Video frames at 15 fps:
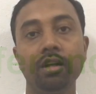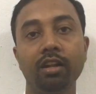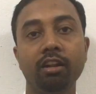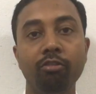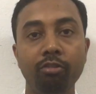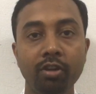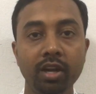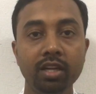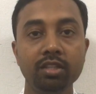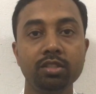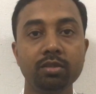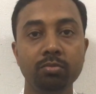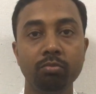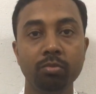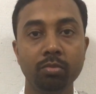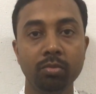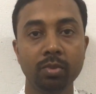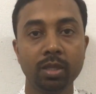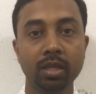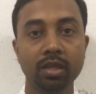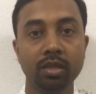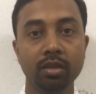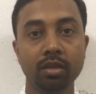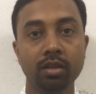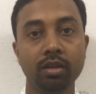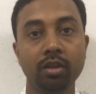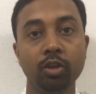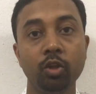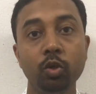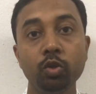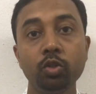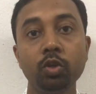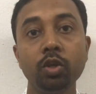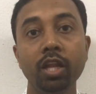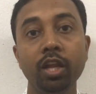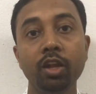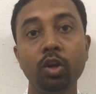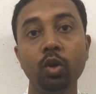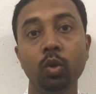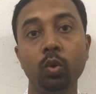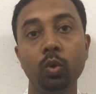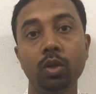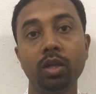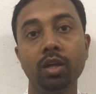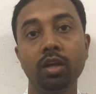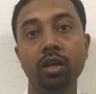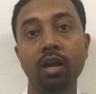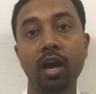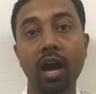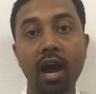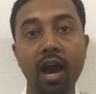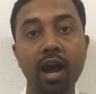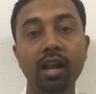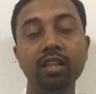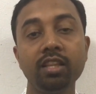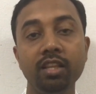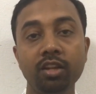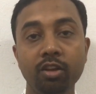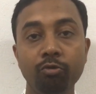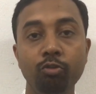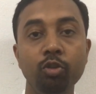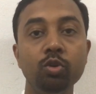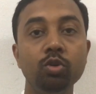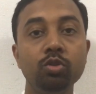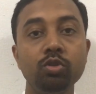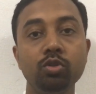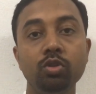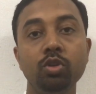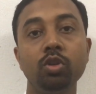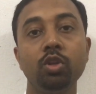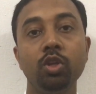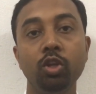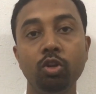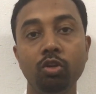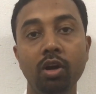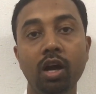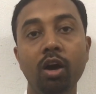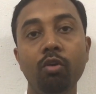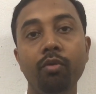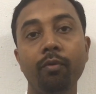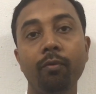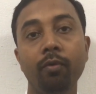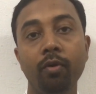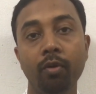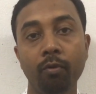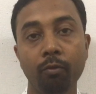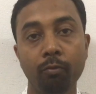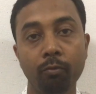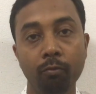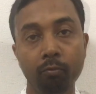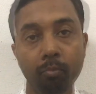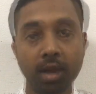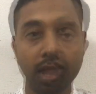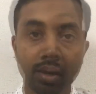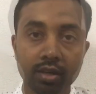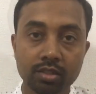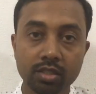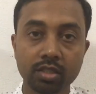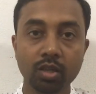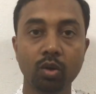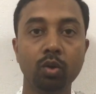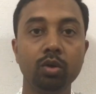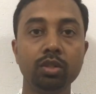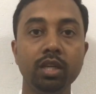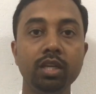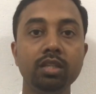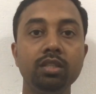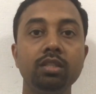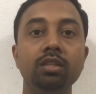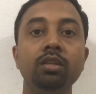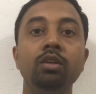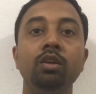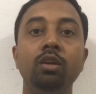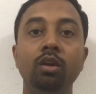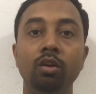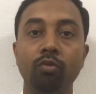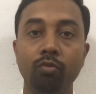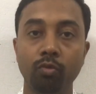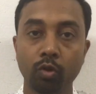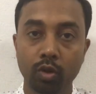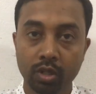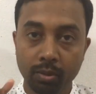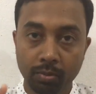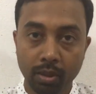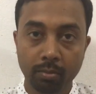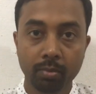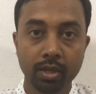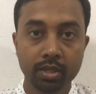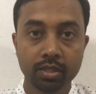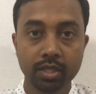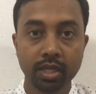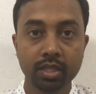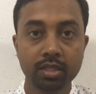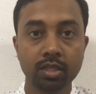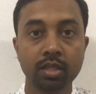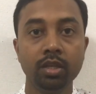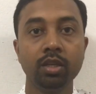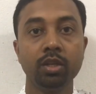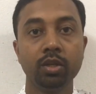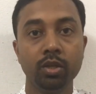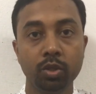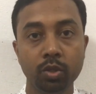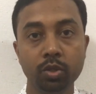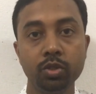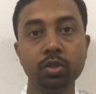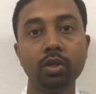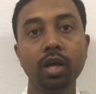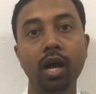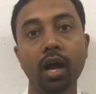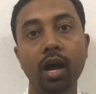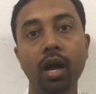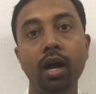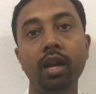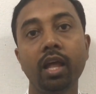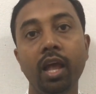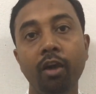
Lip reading: Reference, you should include all the reviews you have made. Addressing the authors, for the publishers, you should add